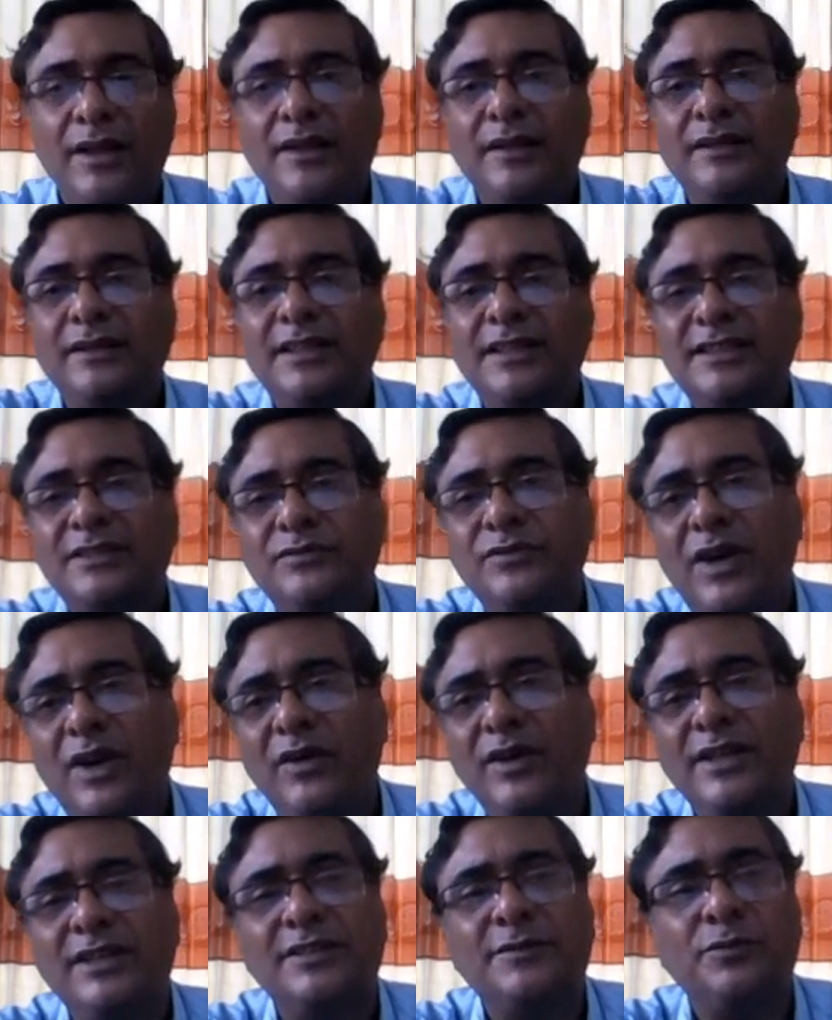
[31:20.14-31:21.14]
This
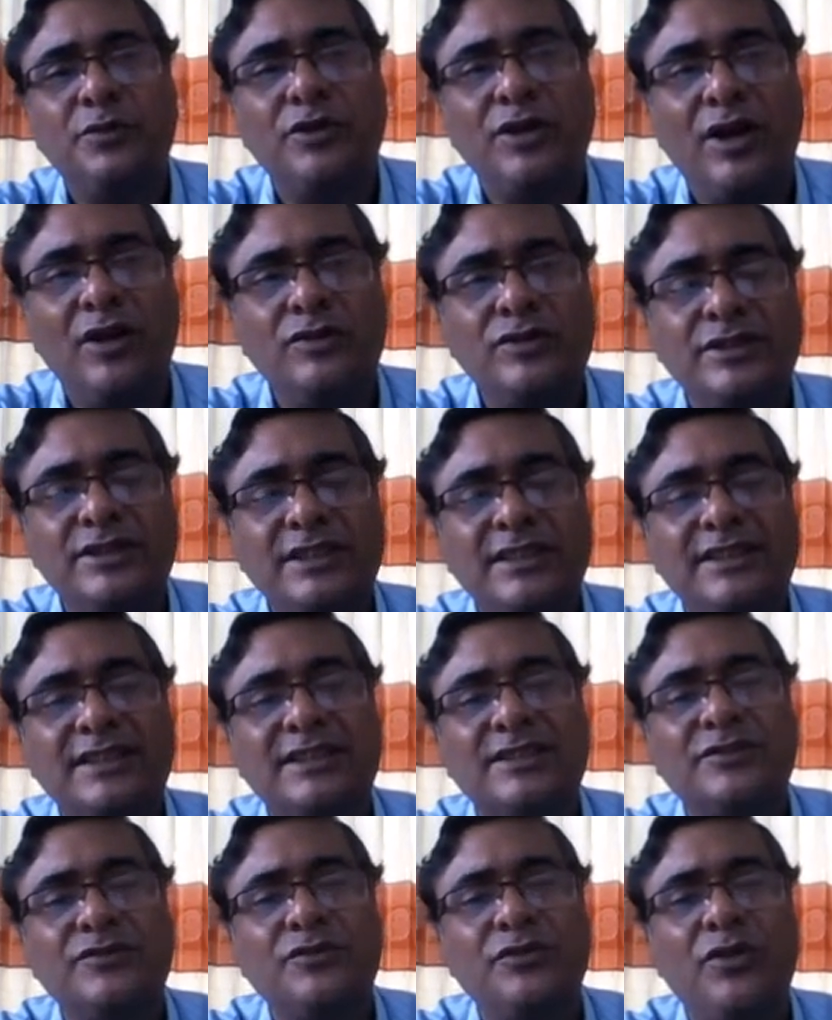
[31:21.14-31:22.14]
vowel is pronounced in the
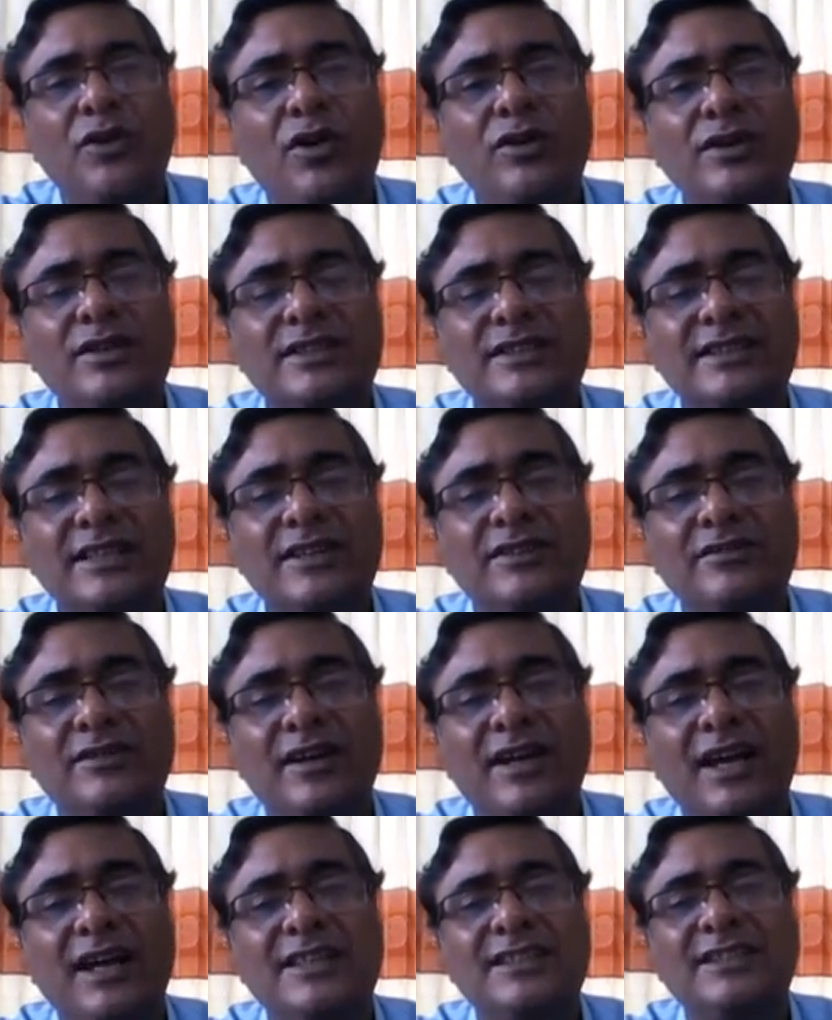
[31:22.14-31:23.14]
front
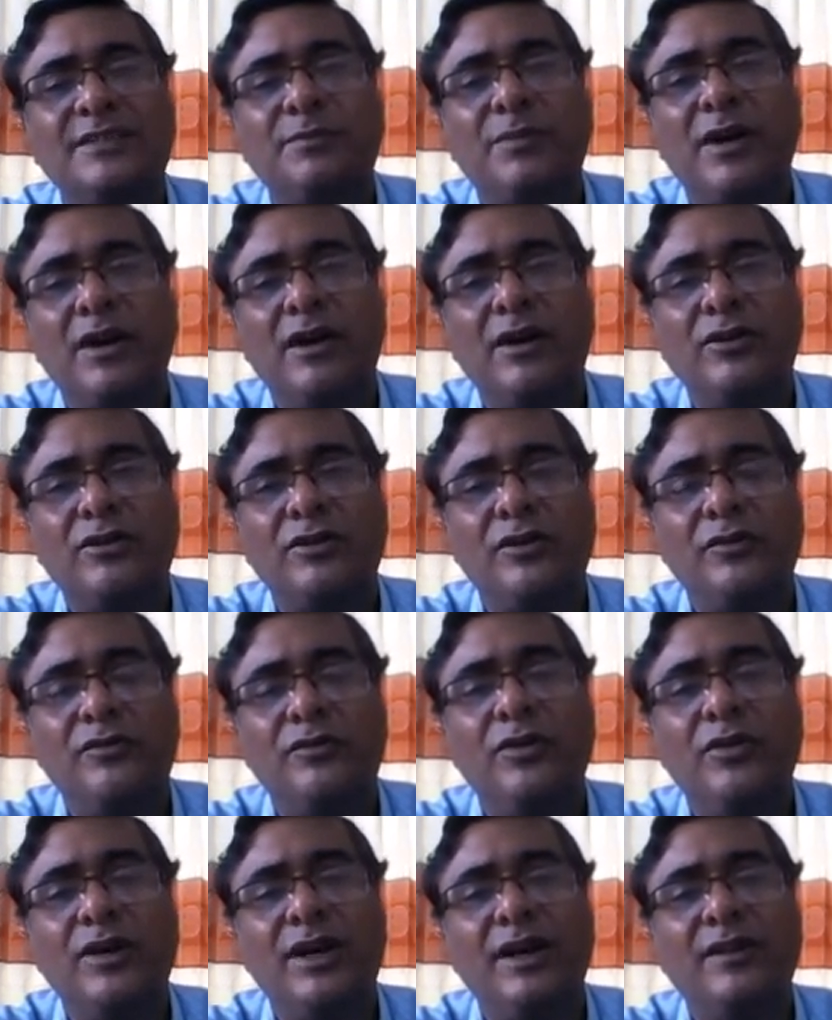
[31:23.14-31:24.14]
centralized part of vocal